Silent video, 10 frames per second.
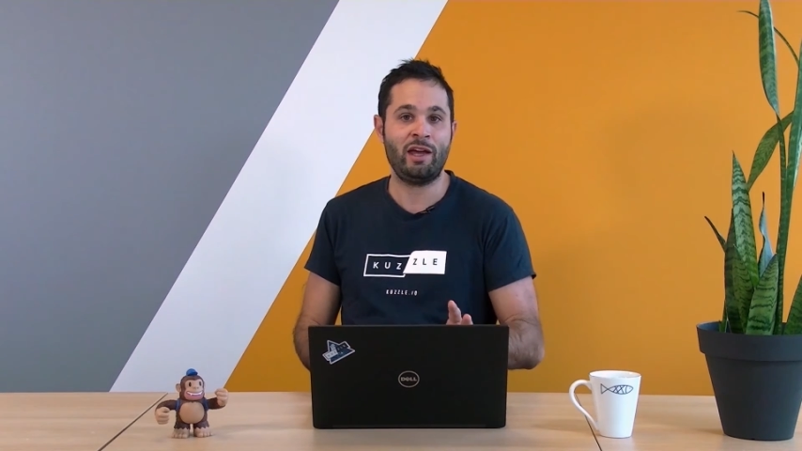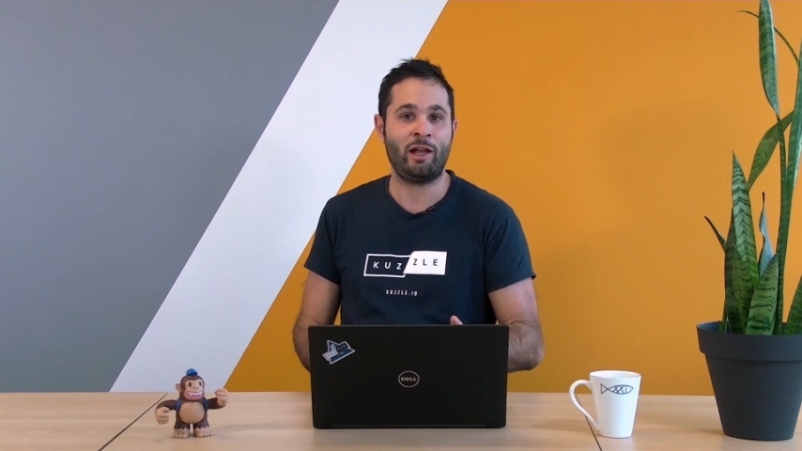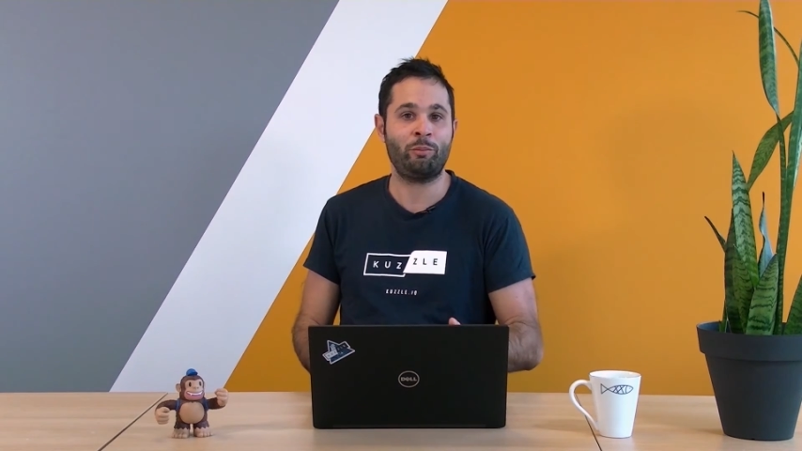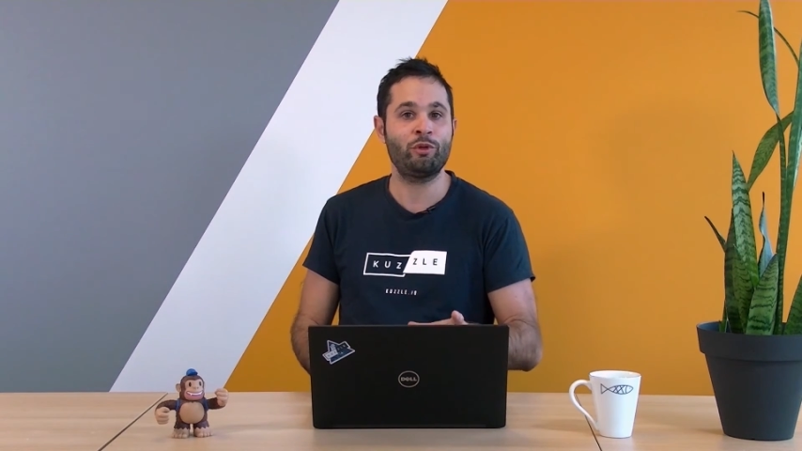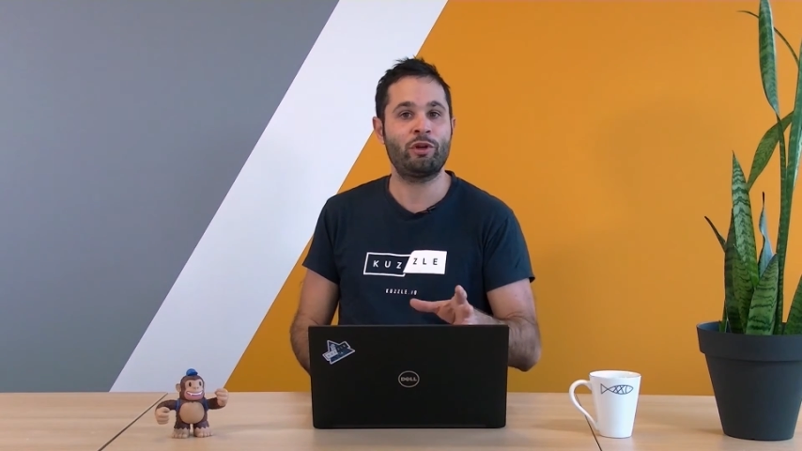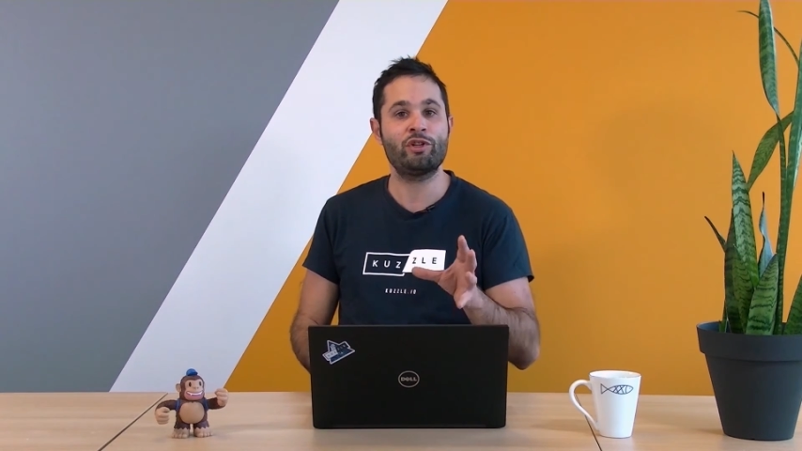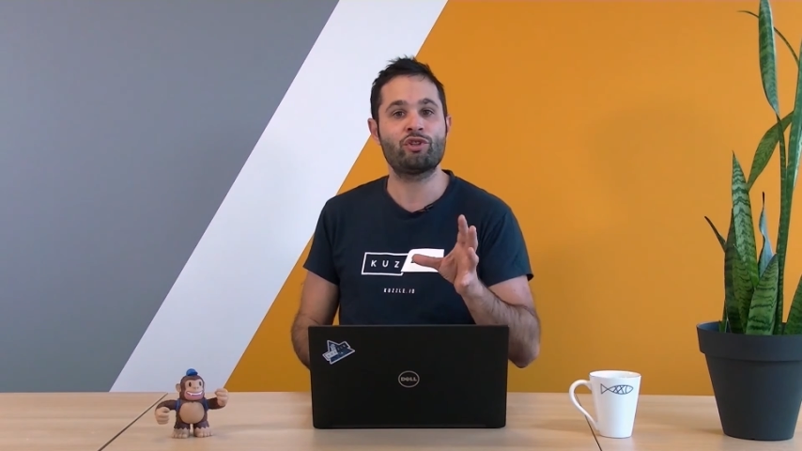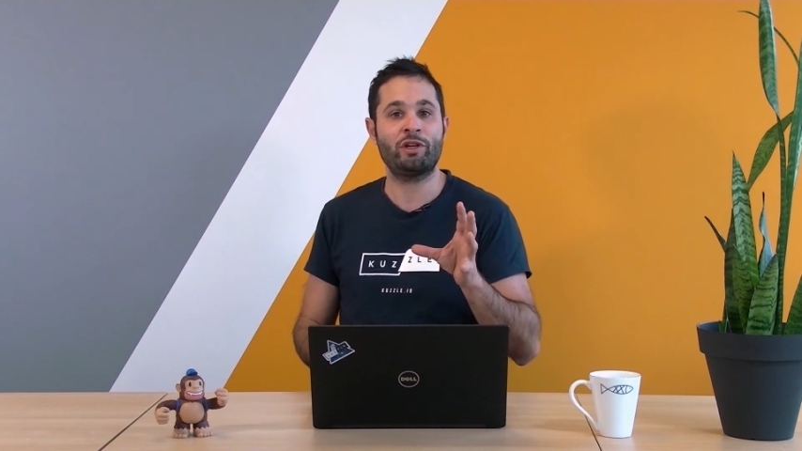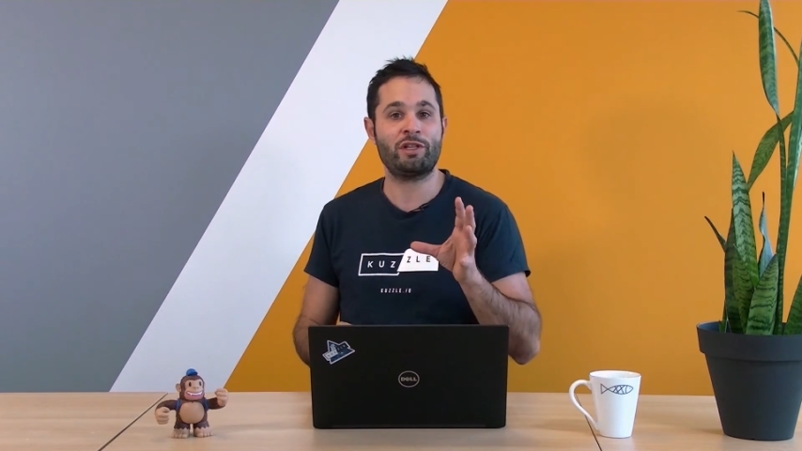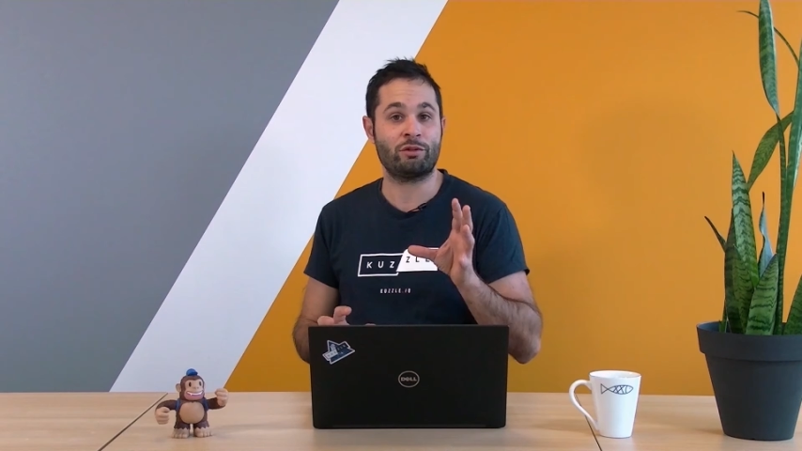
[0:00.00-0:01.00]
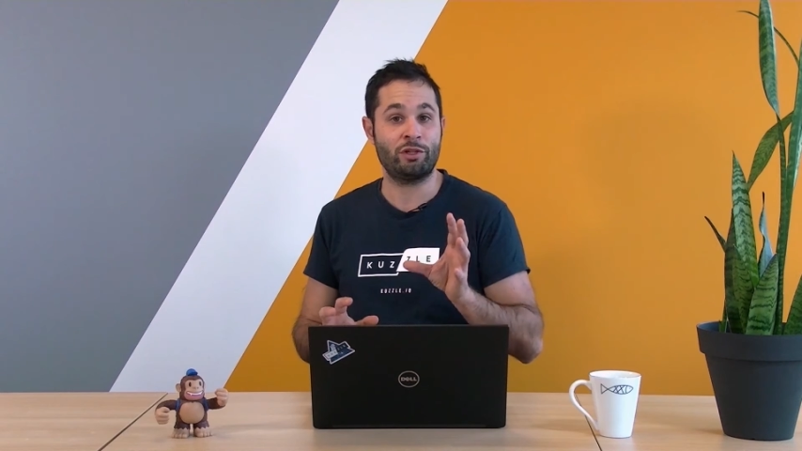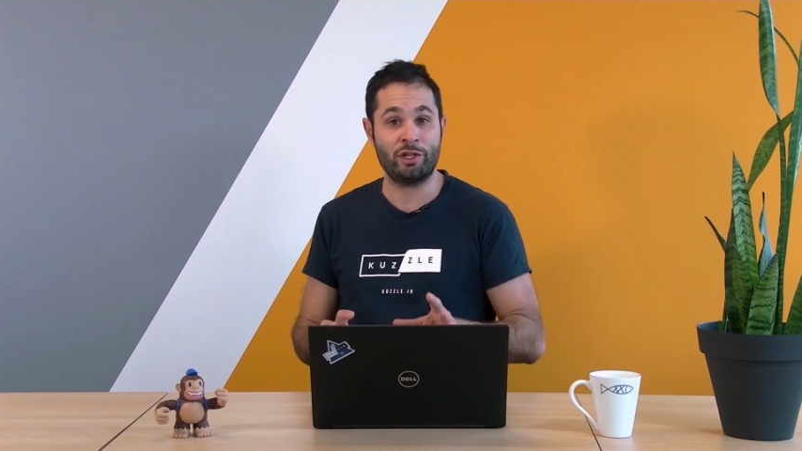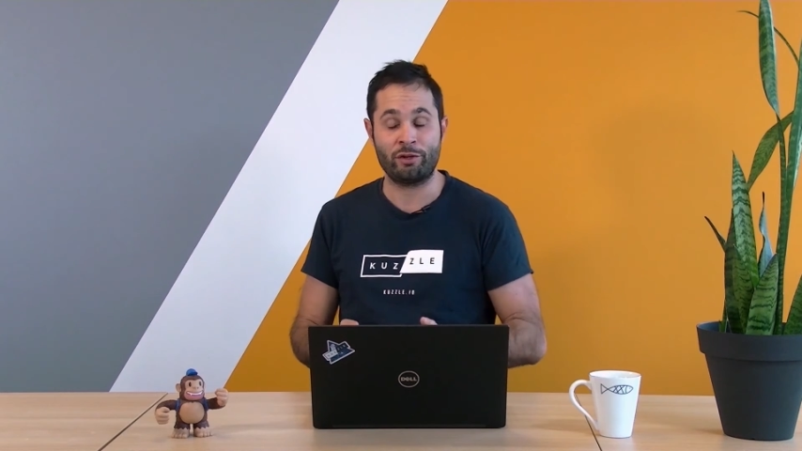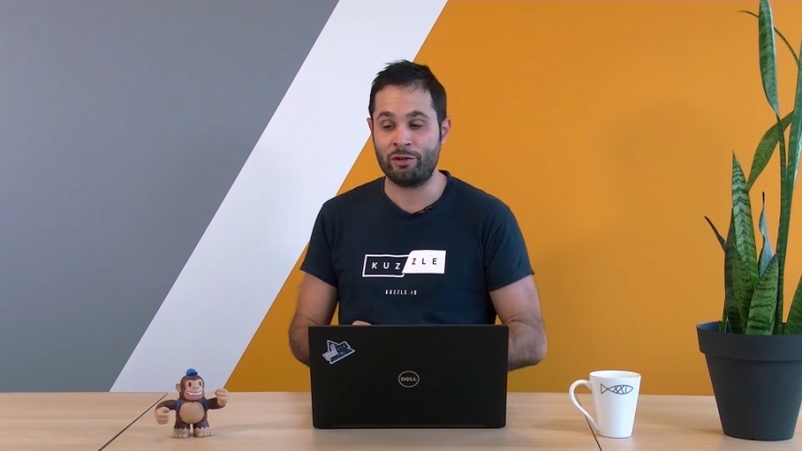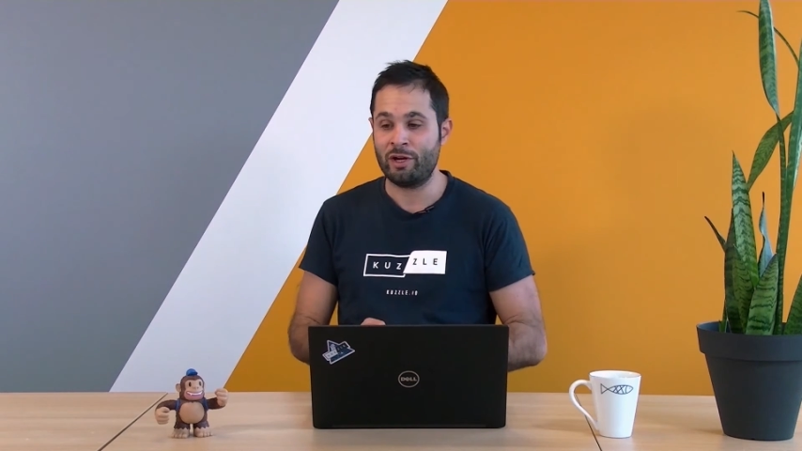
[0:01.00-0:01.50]
help, you can join us on
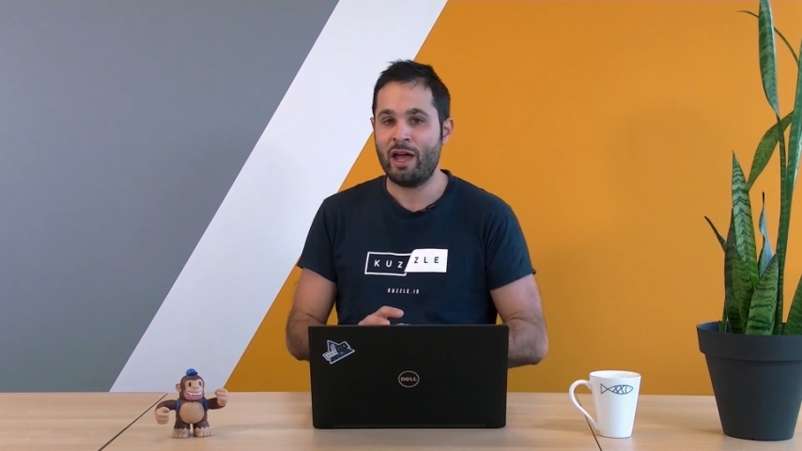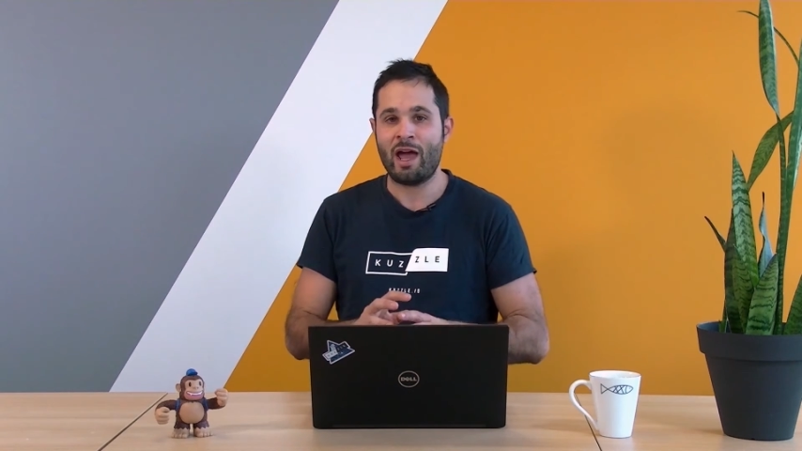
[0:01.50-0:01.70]
Gitter